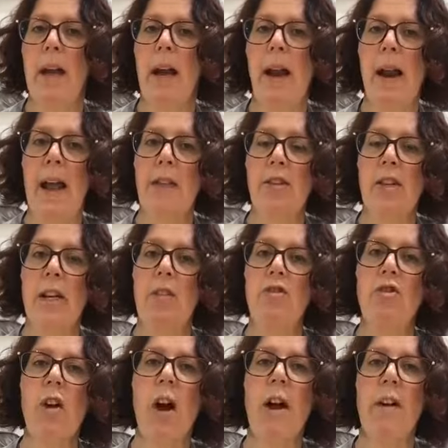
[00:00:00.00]
And I'll actually
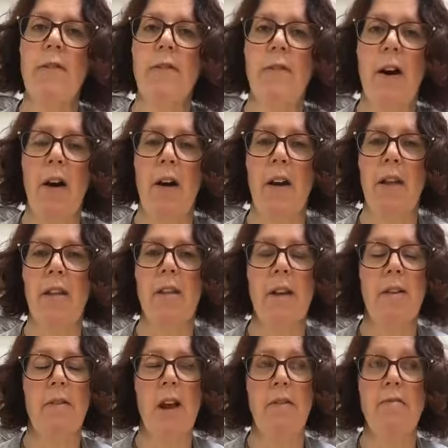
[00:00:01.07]
try and find,
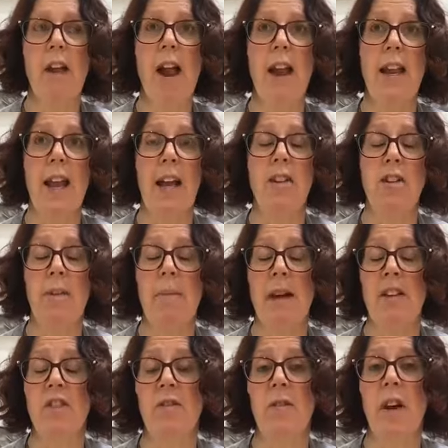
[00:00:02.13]
and I rarely actually
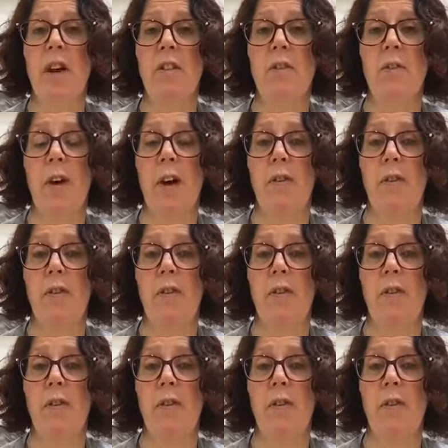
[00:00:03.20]
manage to find 5